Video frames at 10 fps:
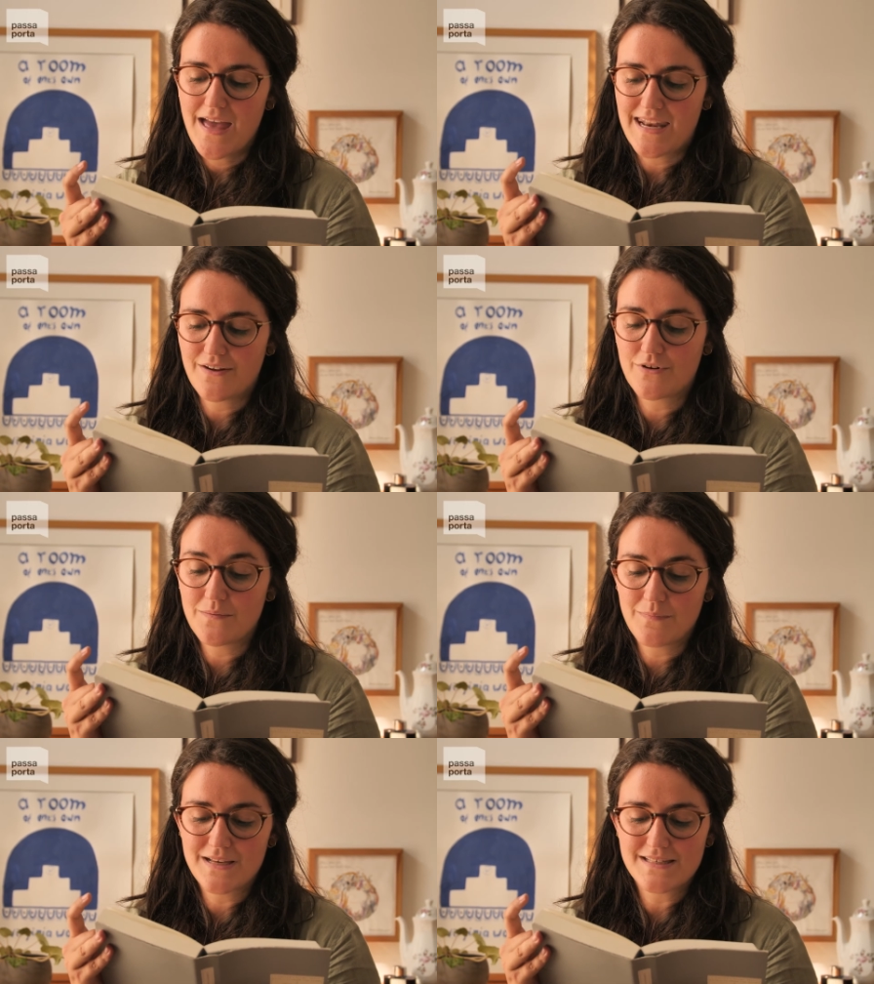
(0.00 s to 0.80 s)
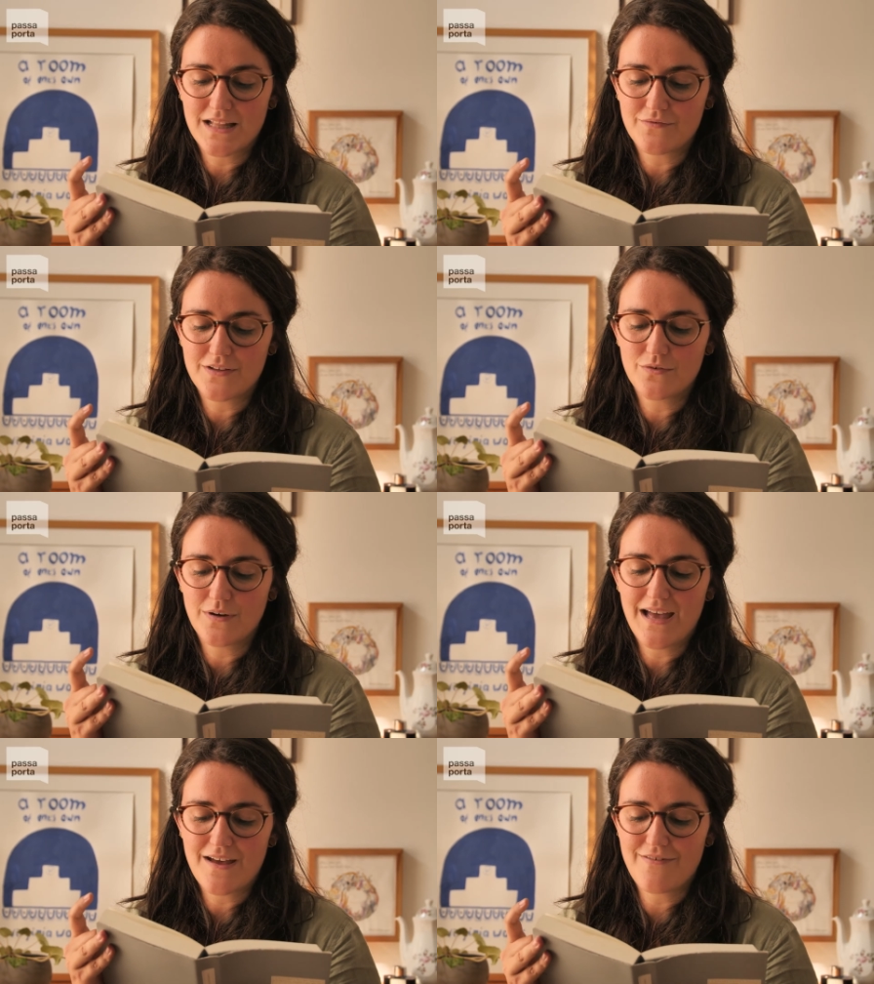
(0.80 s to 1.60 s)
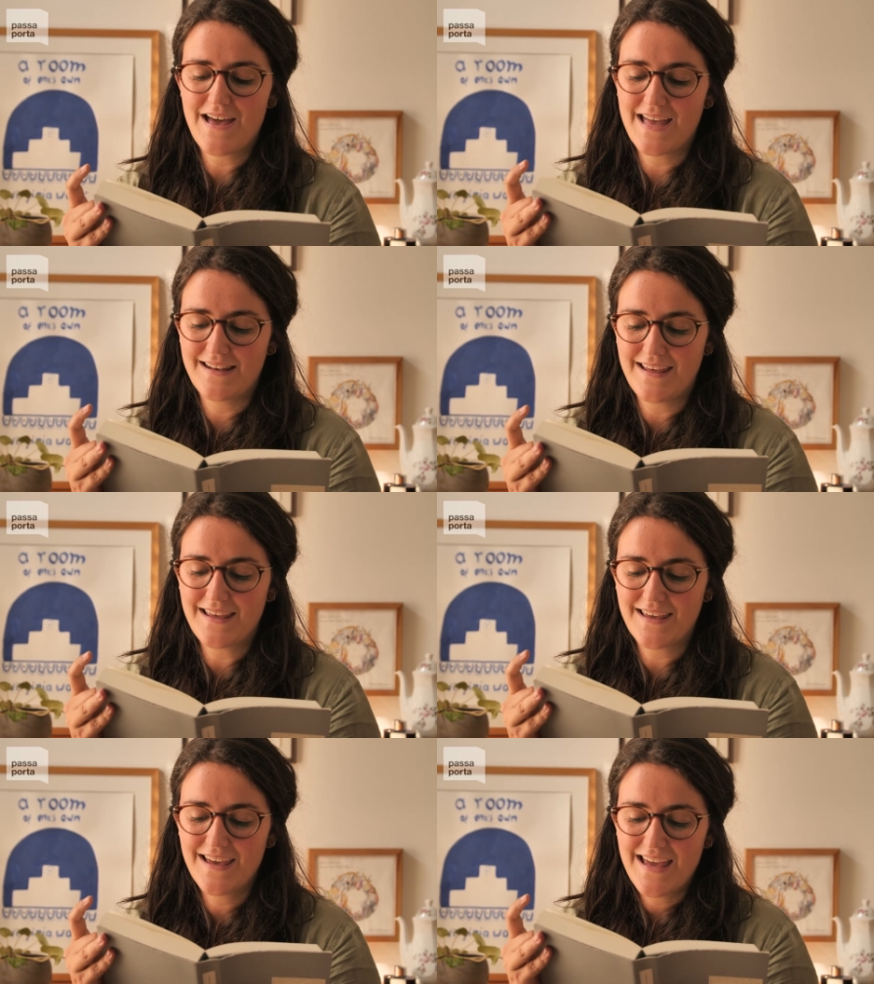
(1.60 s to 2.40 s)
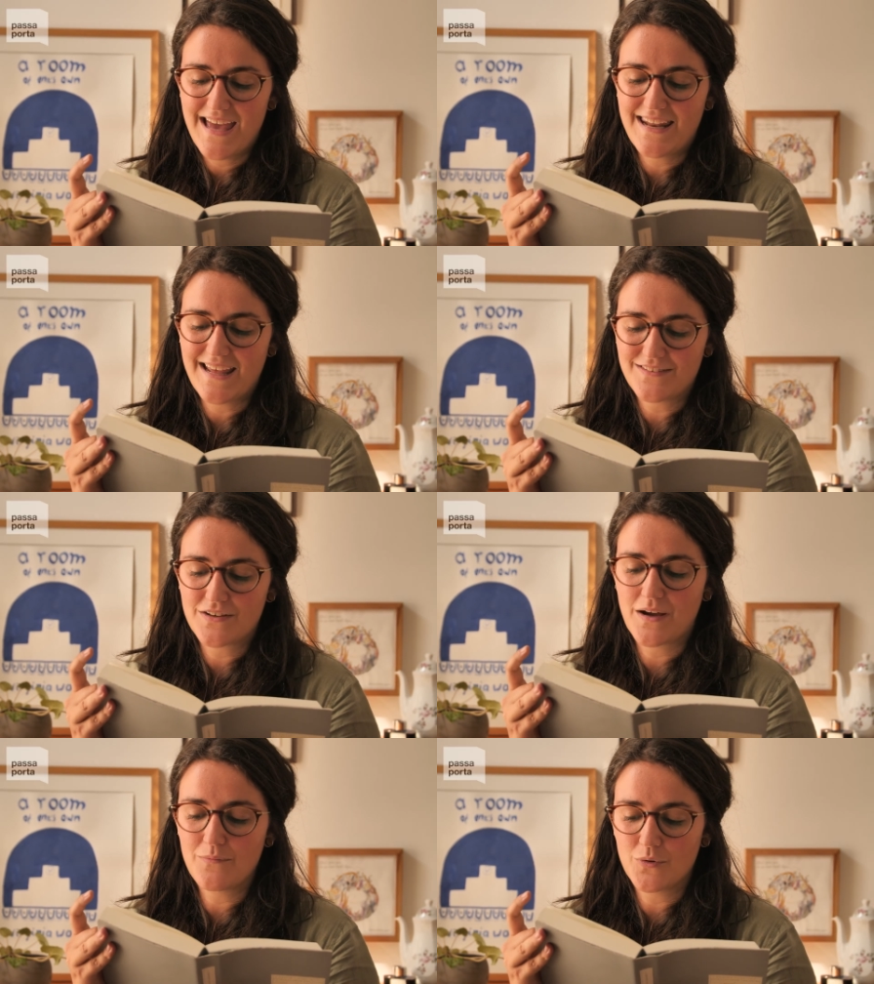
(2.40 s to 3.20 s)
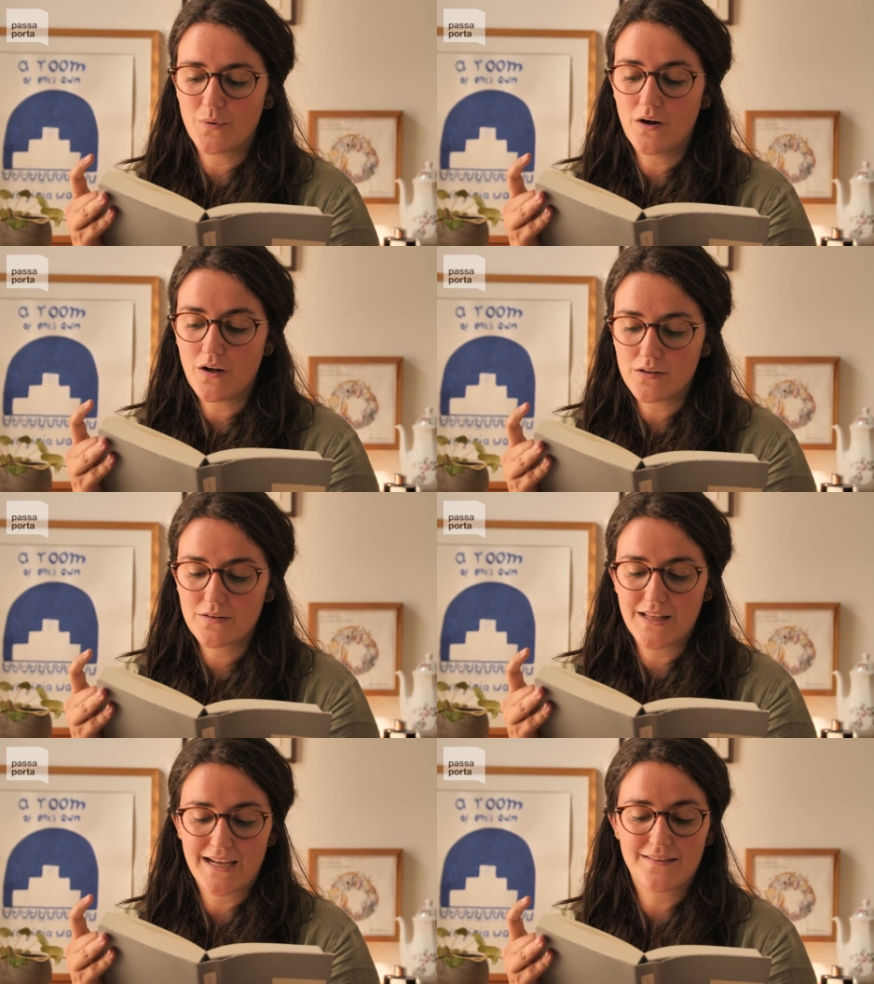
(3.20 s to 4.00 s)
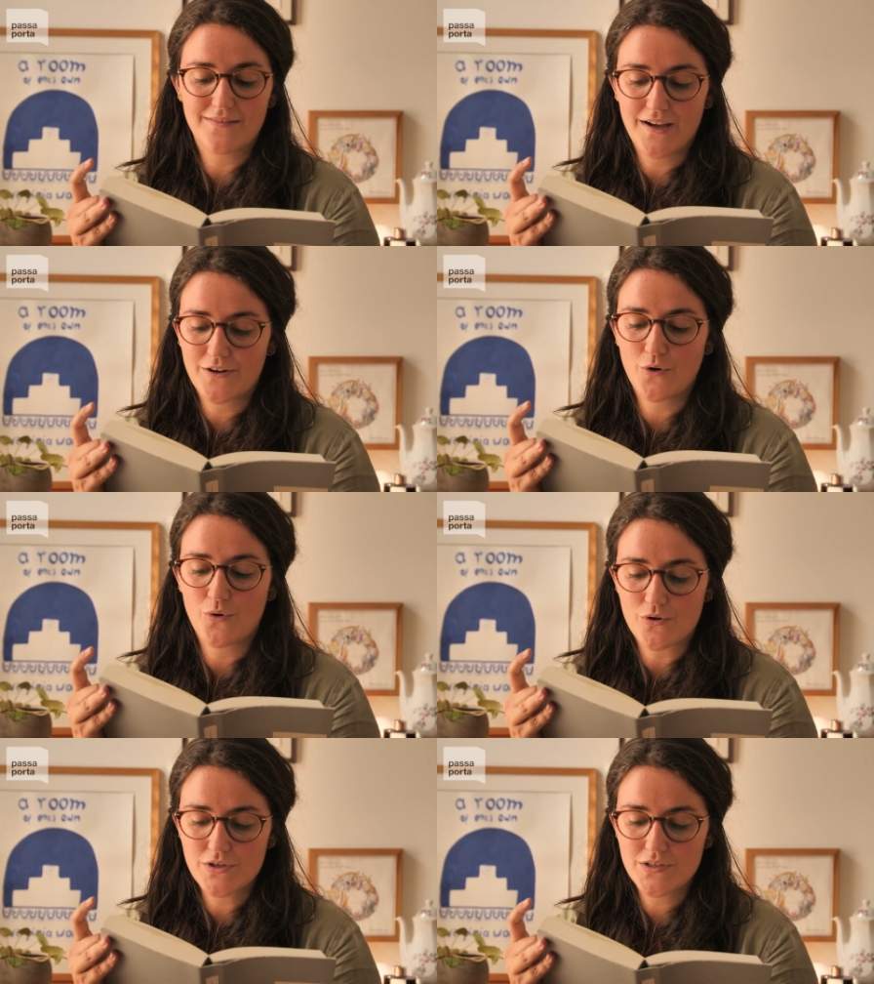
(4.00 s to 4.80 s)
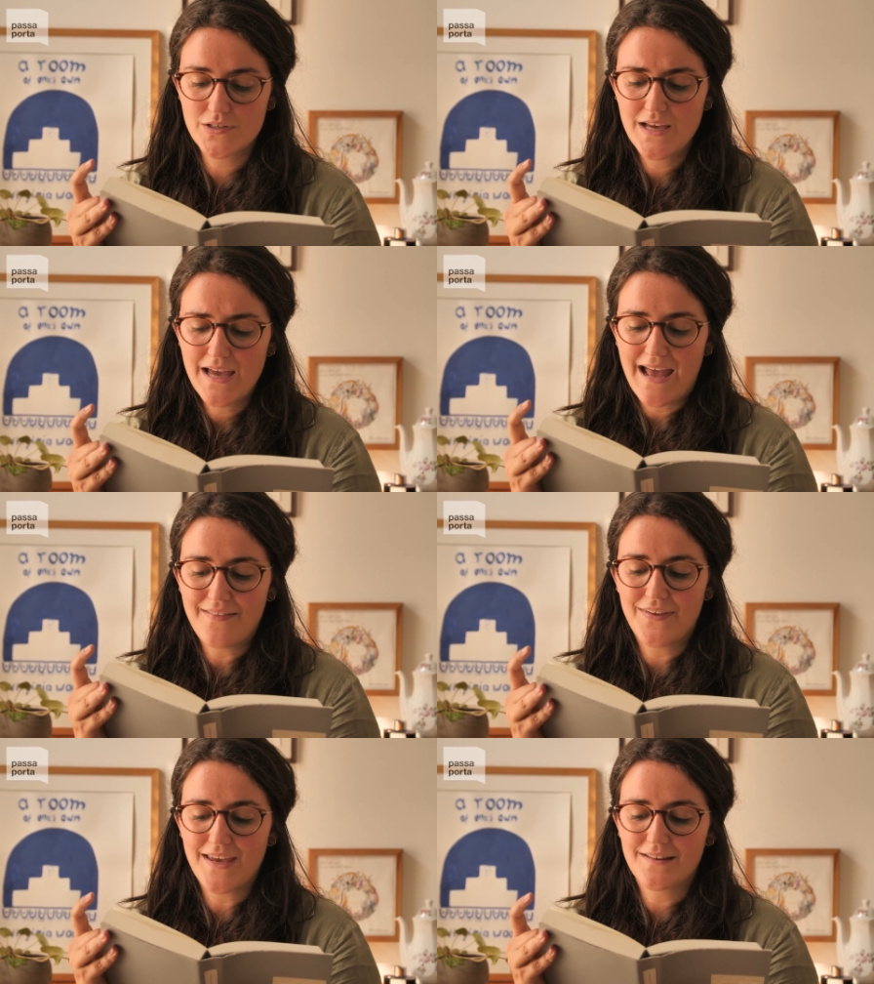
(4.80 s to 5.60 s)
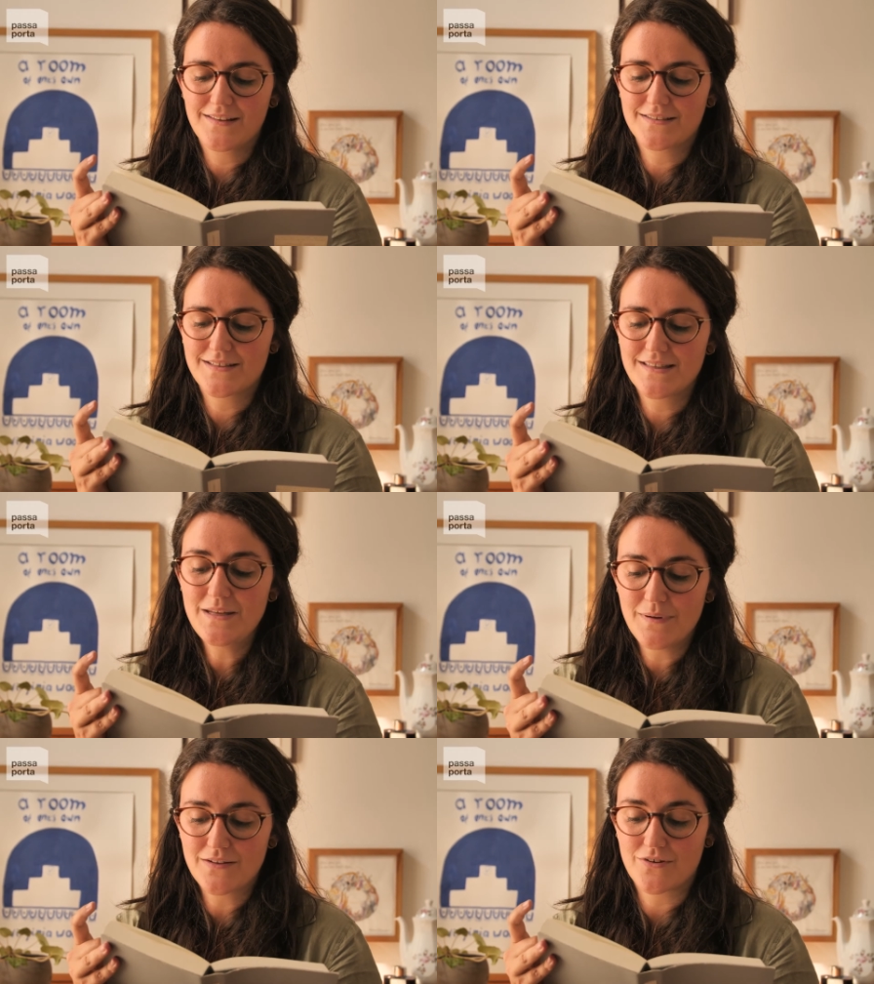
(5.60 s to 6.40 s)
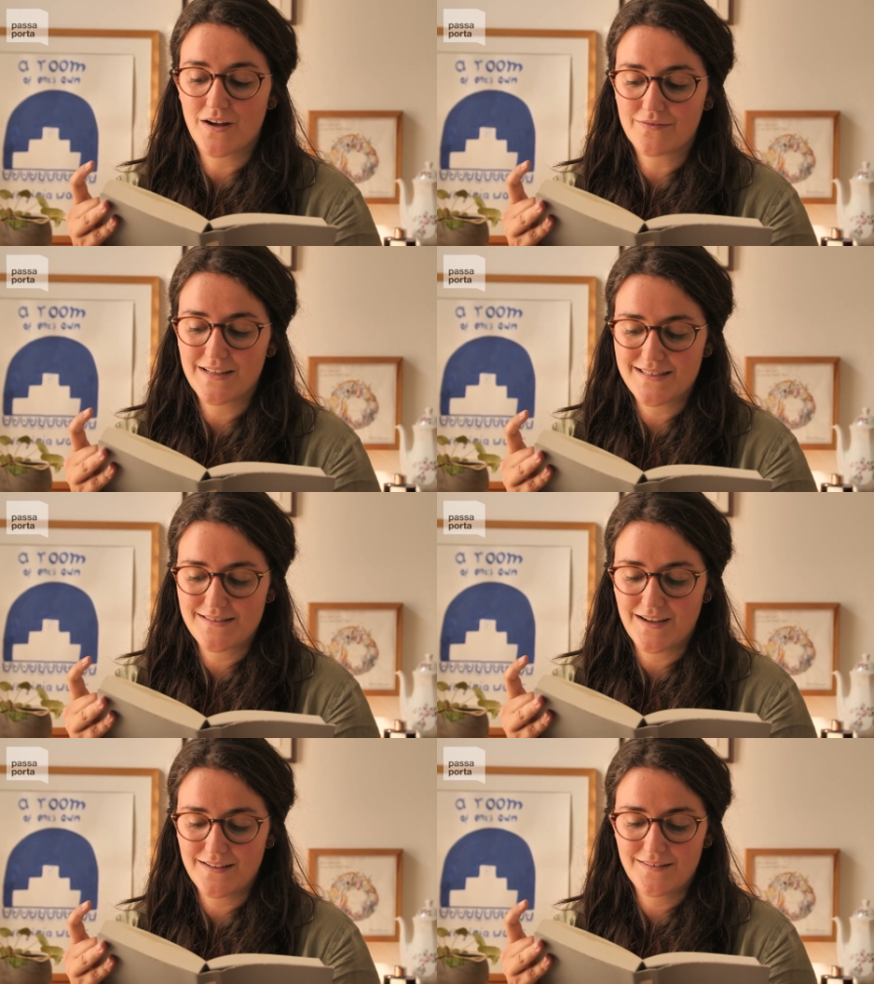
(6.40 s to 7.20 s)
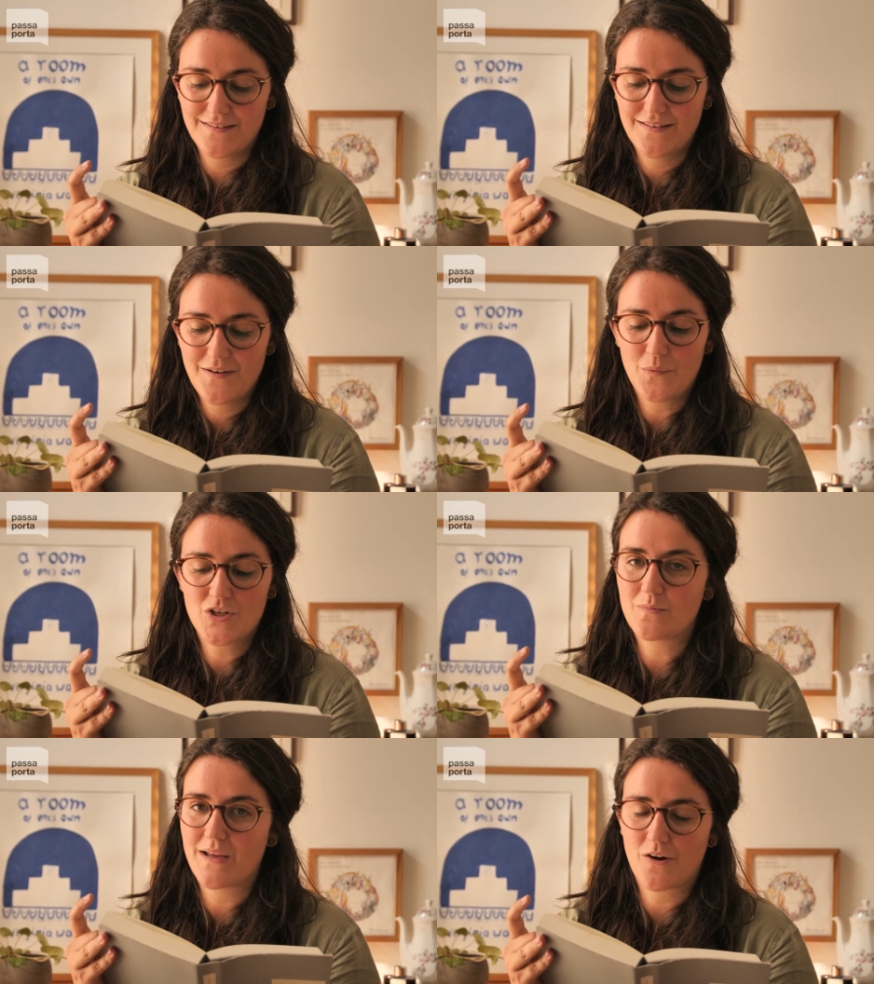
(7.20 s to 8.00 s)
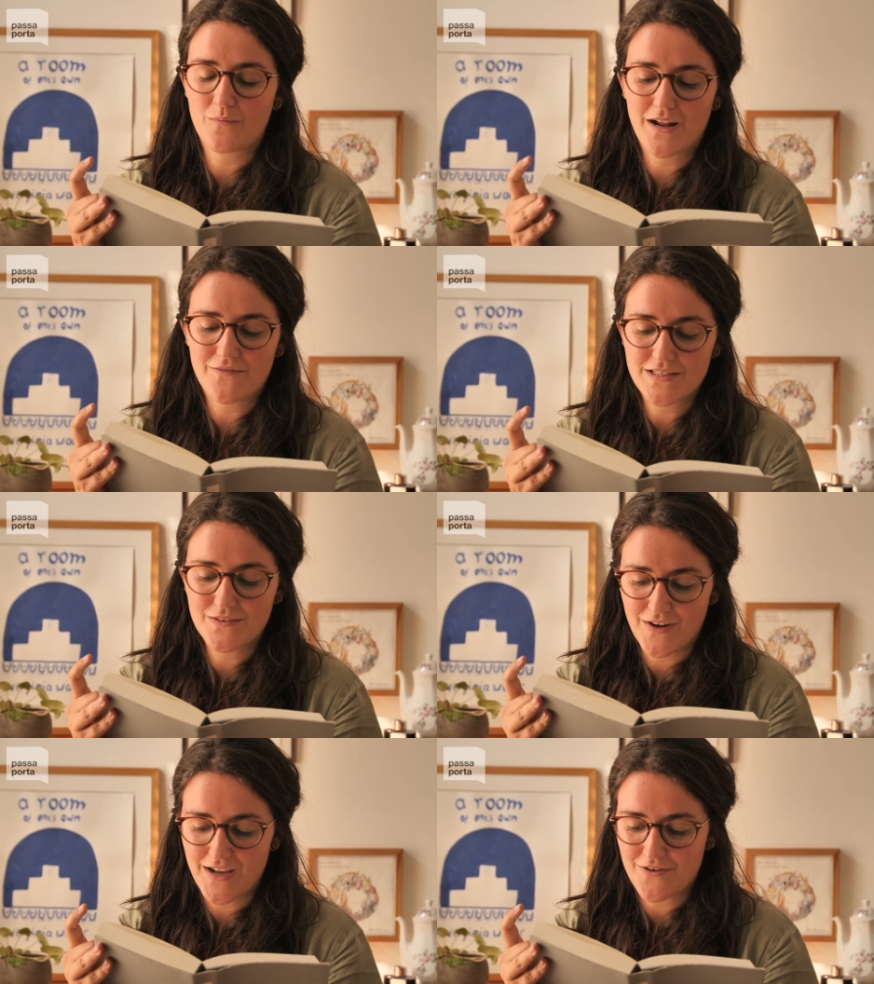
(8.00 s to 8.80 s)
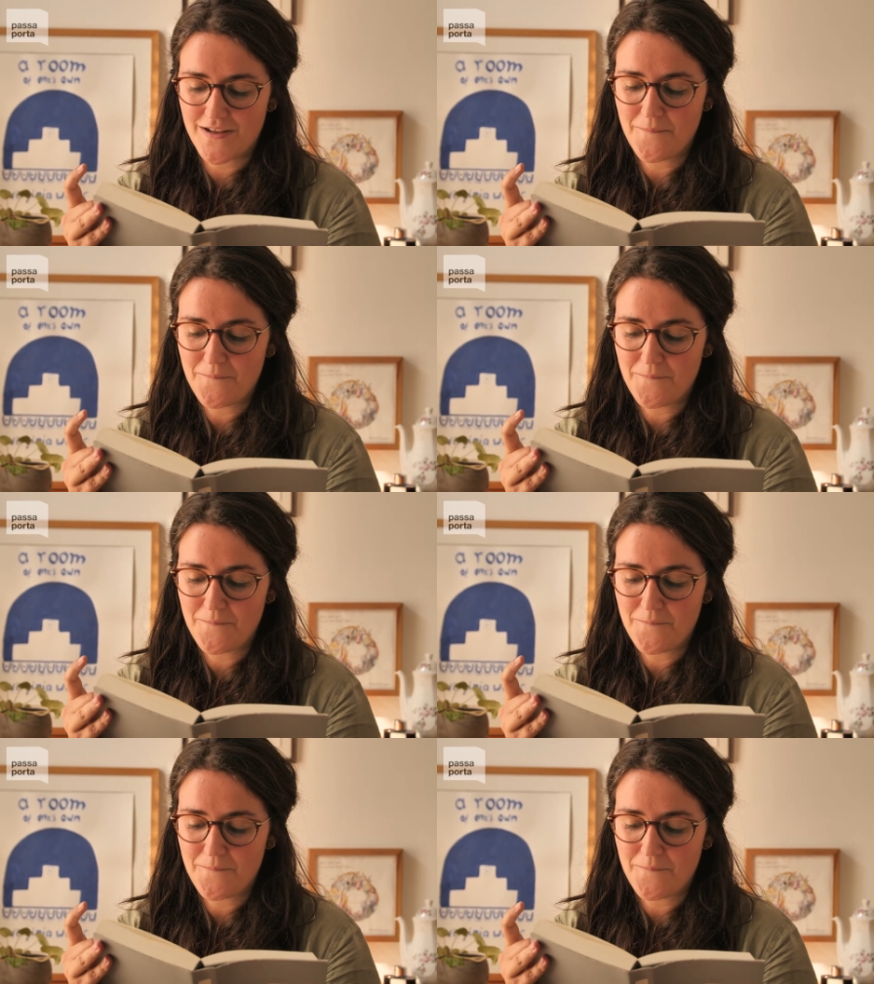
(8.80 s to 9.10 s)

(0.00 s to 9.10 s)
and have written myself into a half headache and had to come to a halt like a tired horse and take a little sleeping draught last night, which made our breakfast fiery.